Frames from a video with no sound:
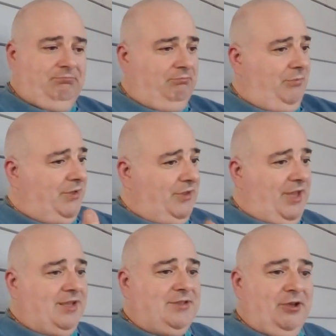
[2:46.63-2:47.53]
Make the
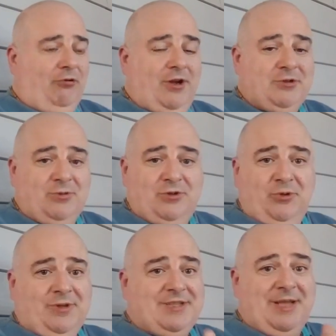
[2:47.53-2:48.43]
case that Christ was
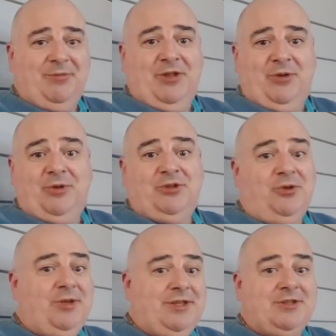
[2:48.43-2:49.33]
doing the same thing with
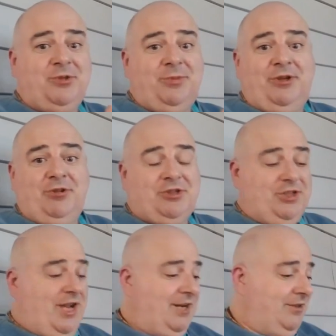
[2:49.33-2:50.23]
Judaism and
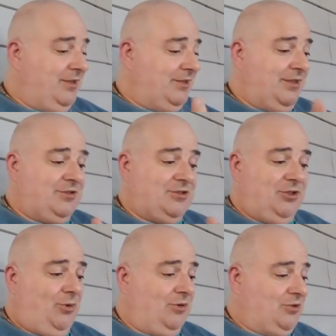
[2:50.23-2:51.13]
Christianity and
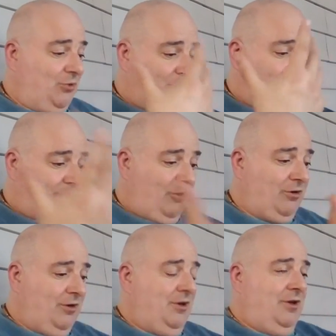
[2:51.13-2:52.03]
so on and so on.
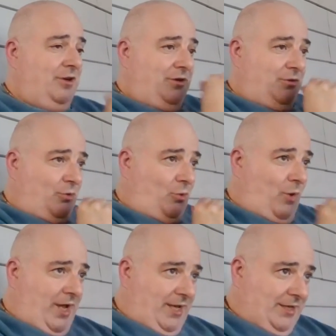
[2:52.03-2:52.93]
Whenever the
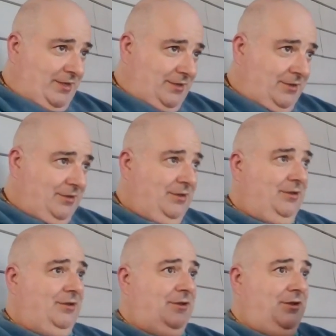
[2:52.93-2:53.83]
way
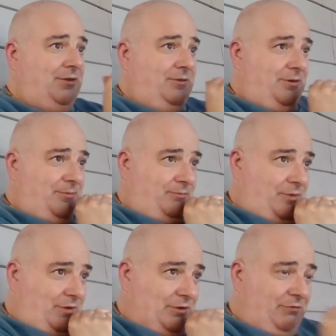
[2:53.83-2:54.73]

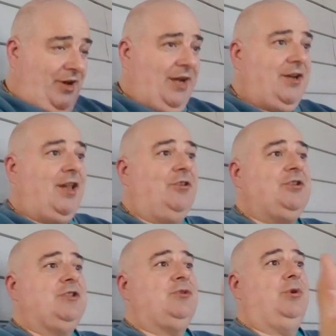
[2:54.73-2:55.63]
of divine knowledge
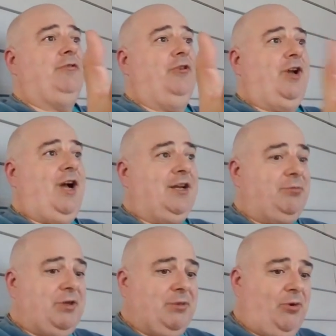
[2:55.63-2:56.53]
is sort of forgotten
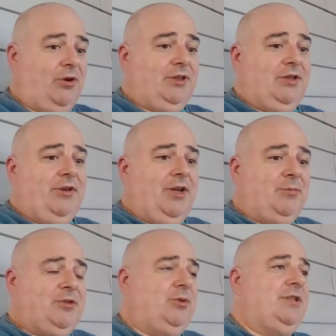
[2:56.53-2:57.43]
and people aren't living up
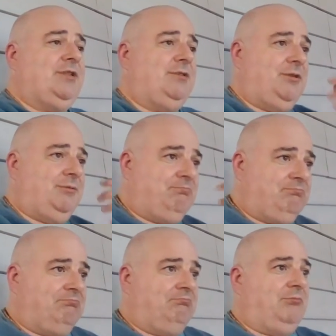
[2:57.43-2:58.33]
to it,
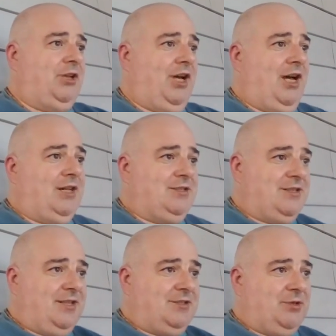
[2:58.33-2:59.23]
God
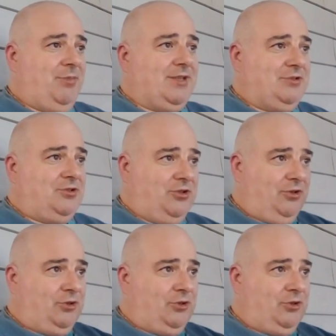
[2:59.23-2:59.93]
sends a messenger